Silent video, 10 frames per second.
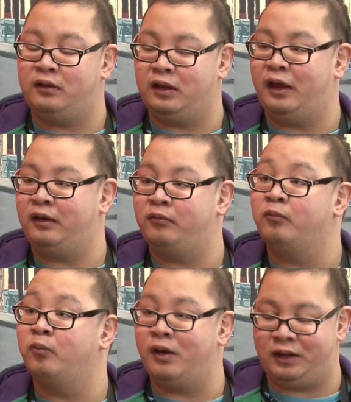like
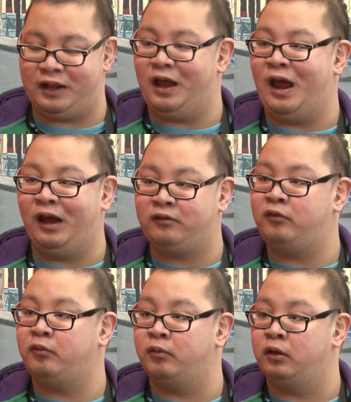with
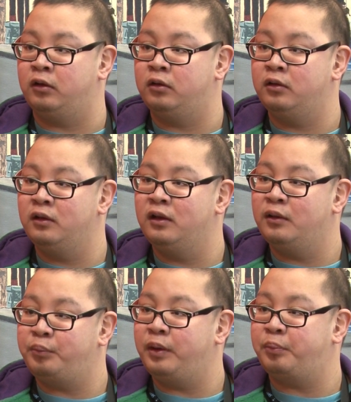actual
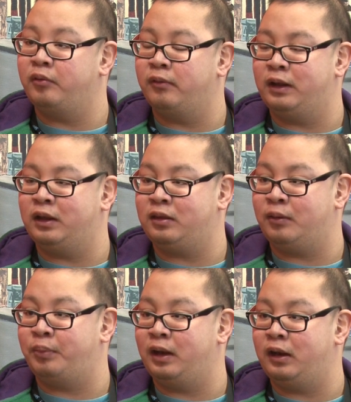people with
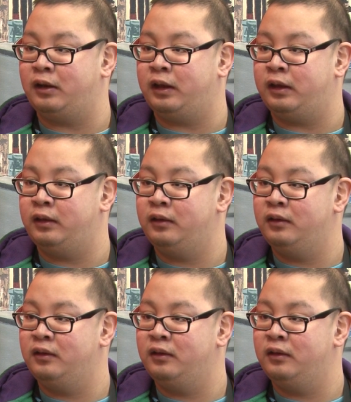disability,